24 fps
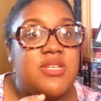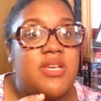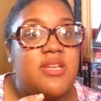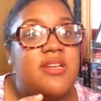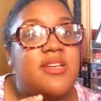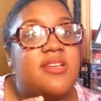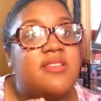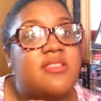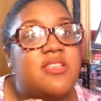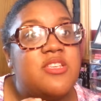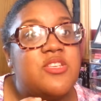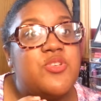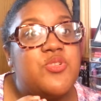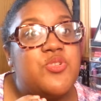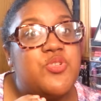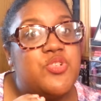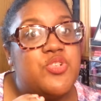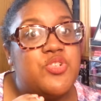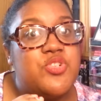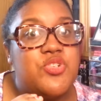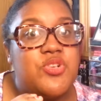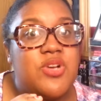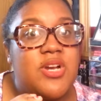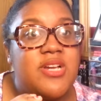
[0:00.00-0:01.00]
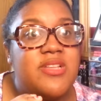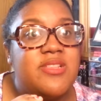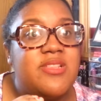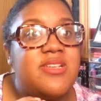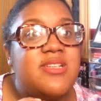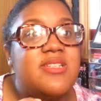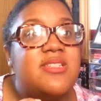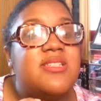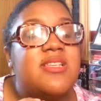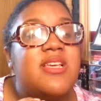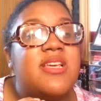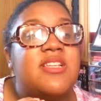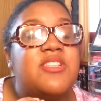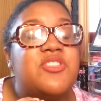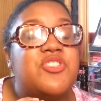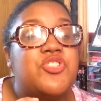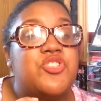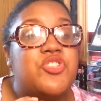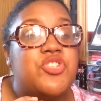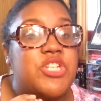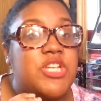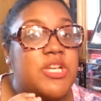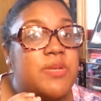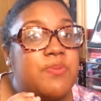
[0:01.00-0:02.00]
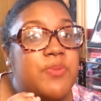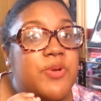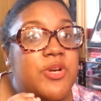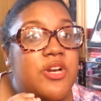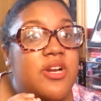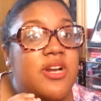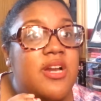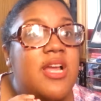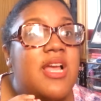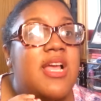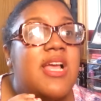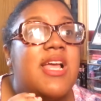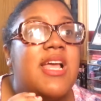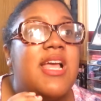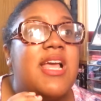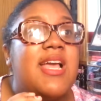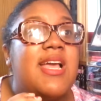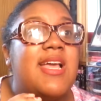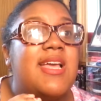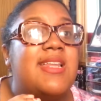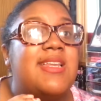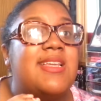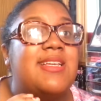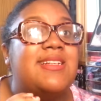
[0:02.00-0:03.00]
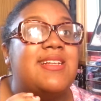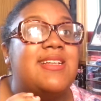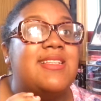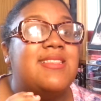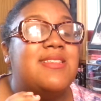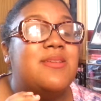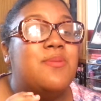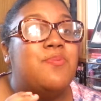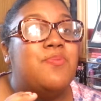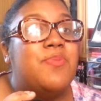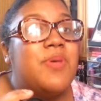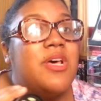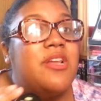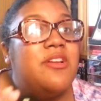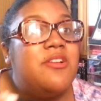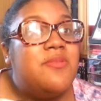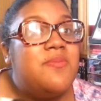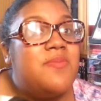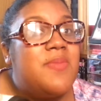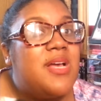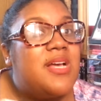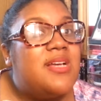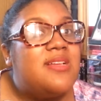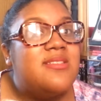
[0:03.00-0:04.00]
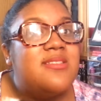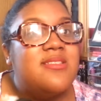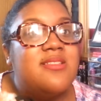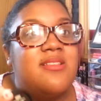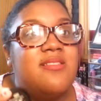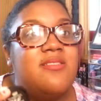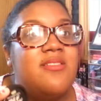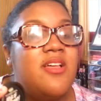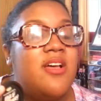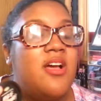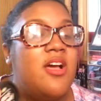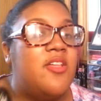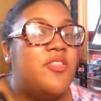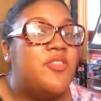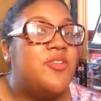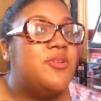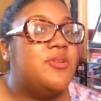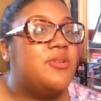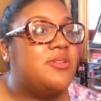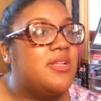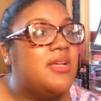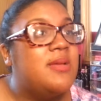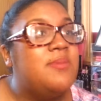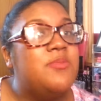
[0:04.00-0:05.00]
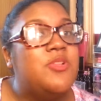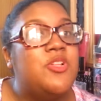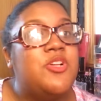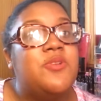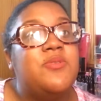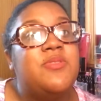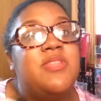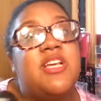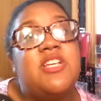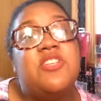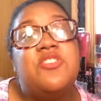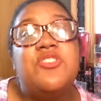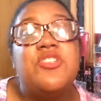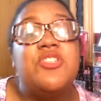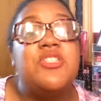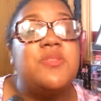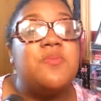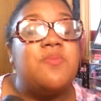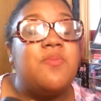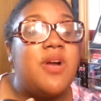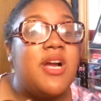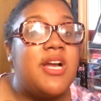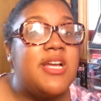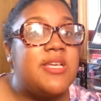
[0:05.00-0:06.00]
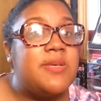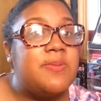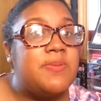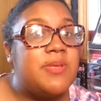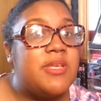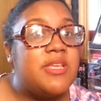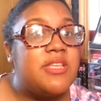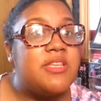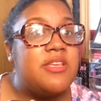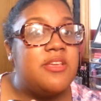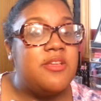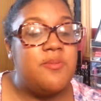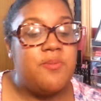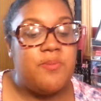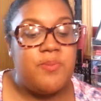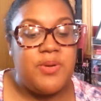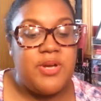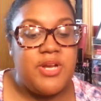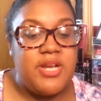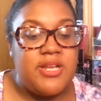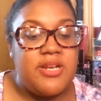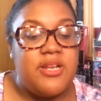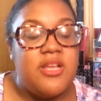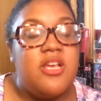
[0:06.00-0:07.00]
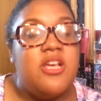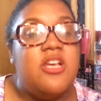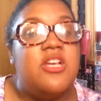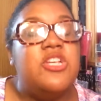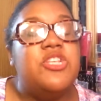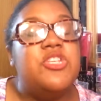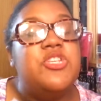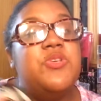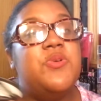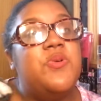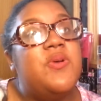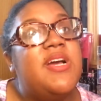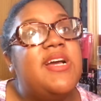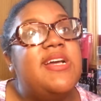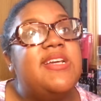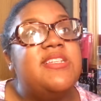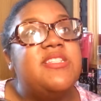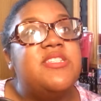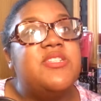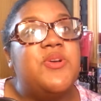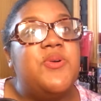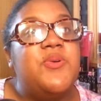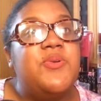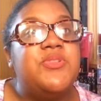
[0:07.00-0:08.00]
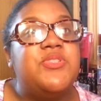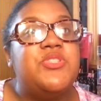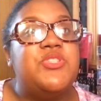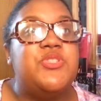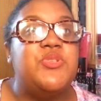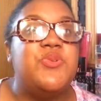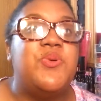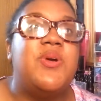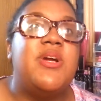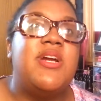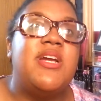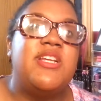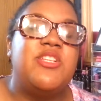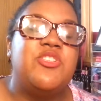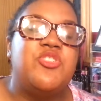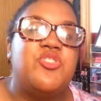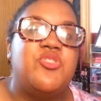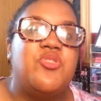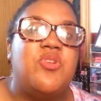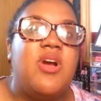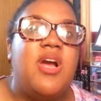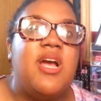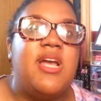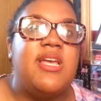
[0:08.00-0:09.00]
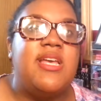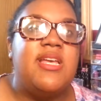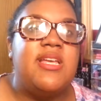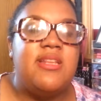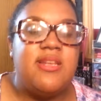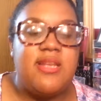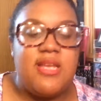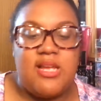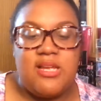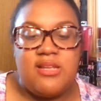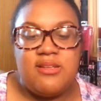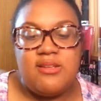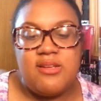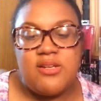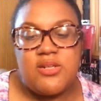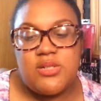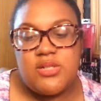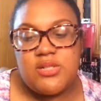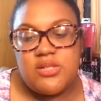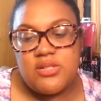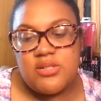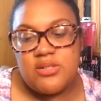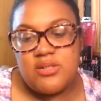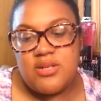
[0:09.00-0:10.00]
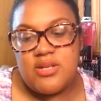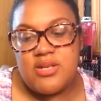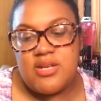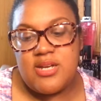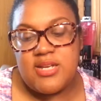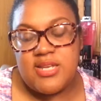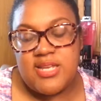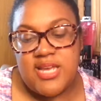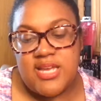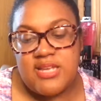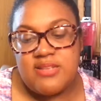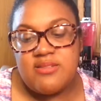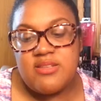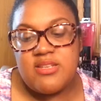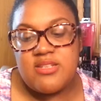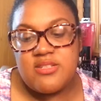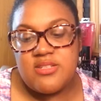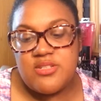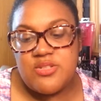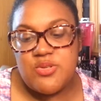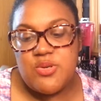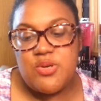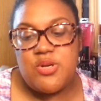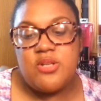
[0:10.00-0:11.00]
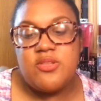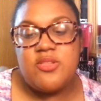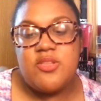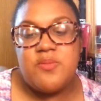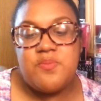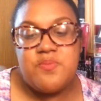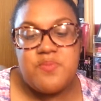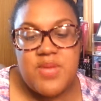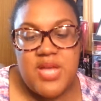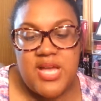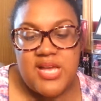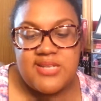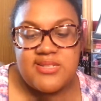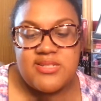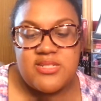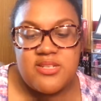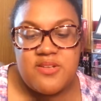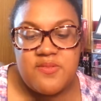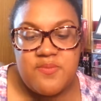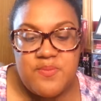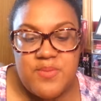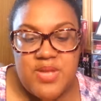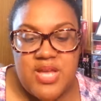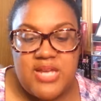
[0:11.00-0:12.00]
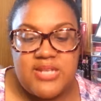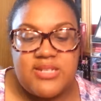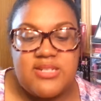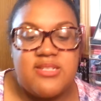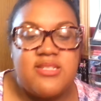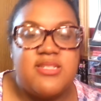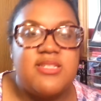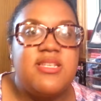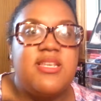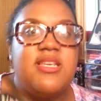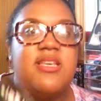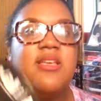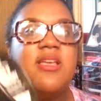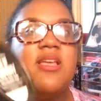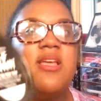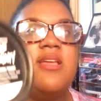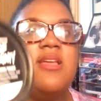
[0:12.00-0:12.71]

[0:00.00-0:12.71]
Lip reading: skin, I think you should try this. It's cheaper, and it's a better mask than the other Glamglow. That's just my opinion, but you guys go in store and try it. And again, this is called the Mask of Magnetite,